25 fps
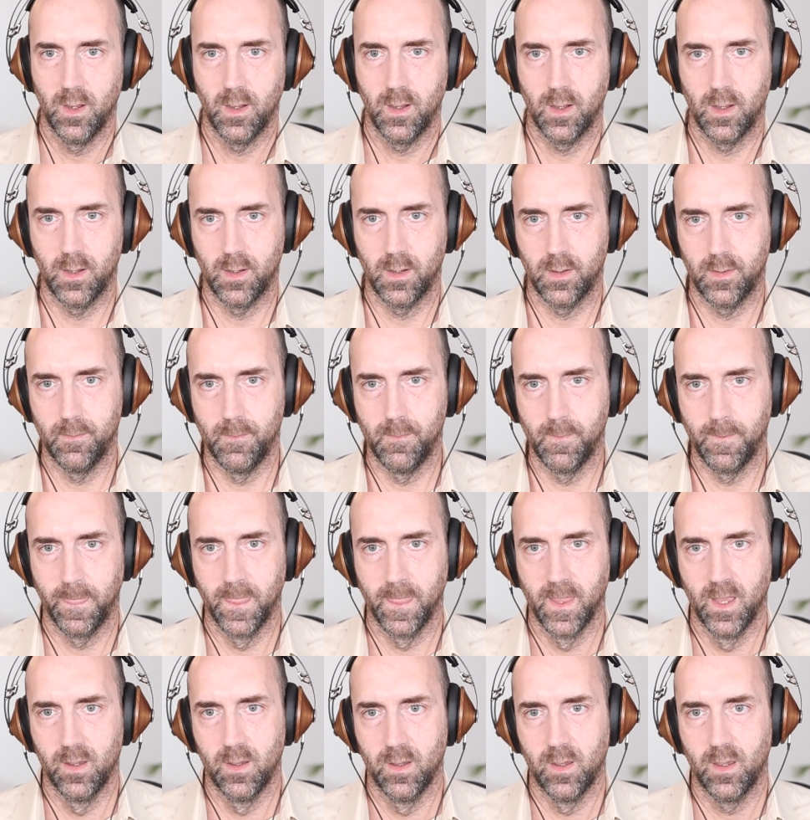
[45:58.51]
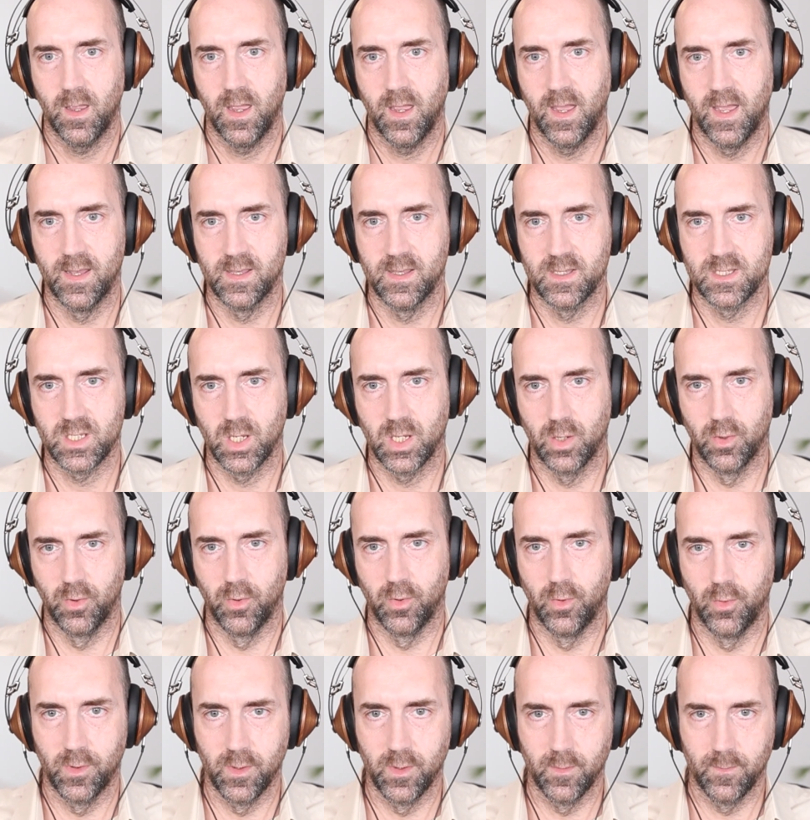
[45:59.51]
Um, and
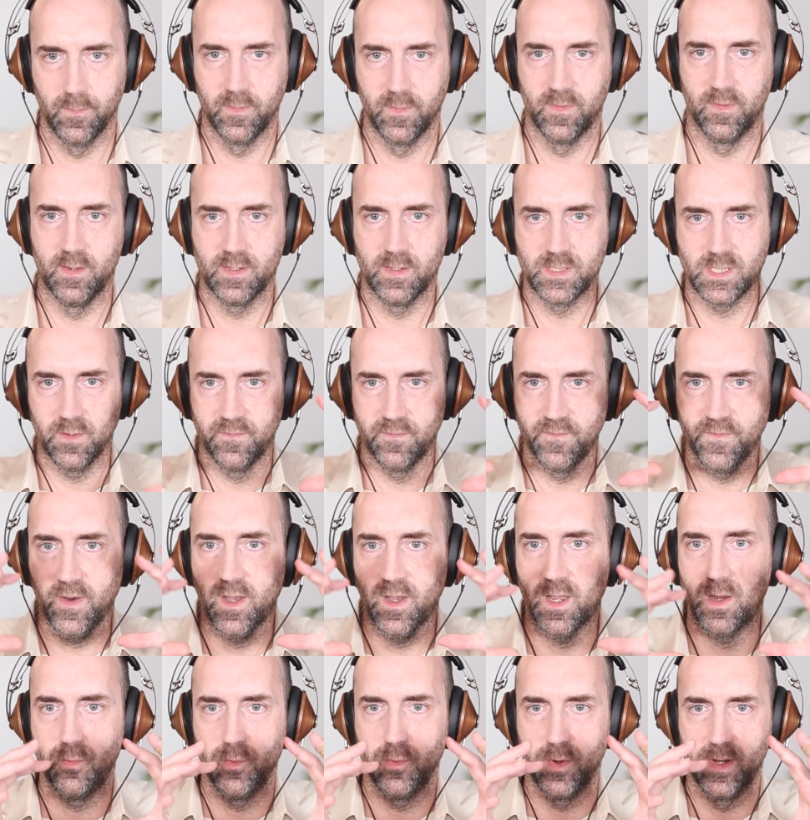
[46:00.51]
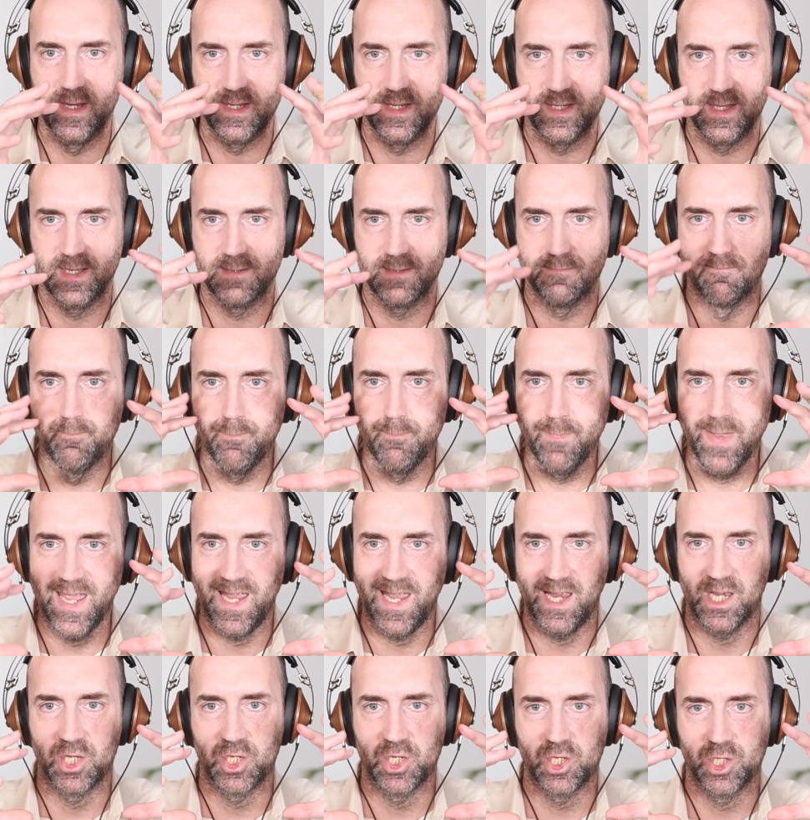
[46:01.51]
so so fibrin is this
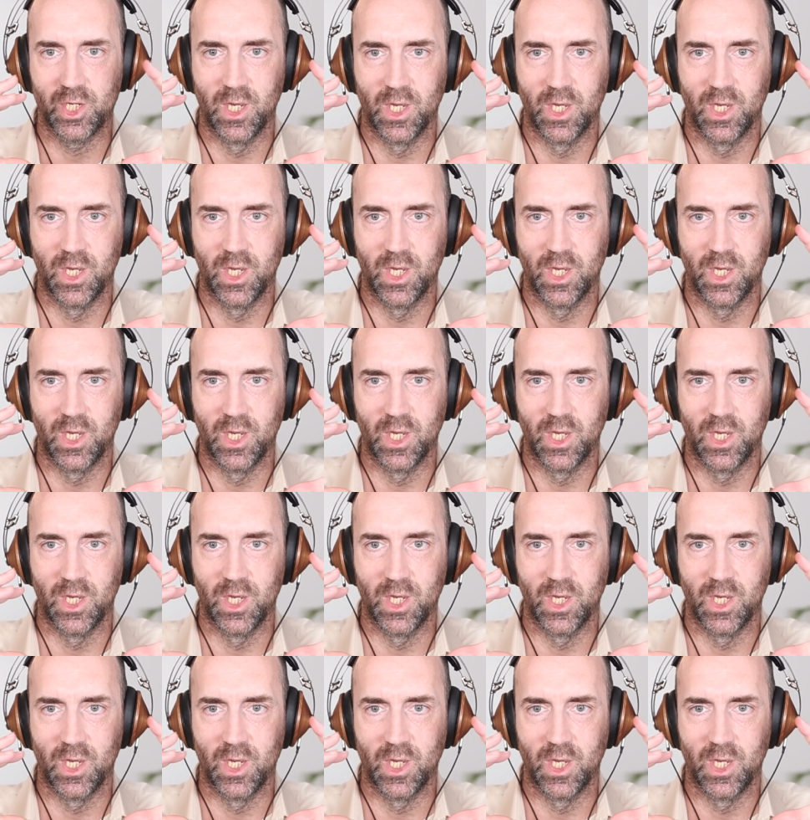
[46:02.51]
mesh